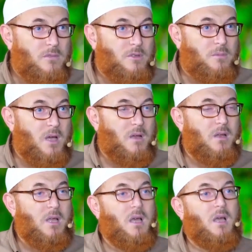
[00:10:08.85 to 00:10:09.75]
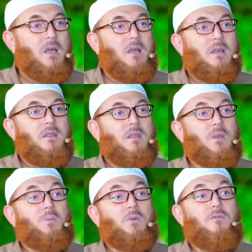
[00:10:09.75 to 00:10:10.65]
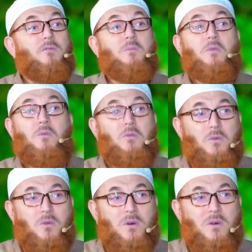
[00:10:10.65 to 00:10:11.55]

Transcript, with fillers: subhanallah, then performing wudu,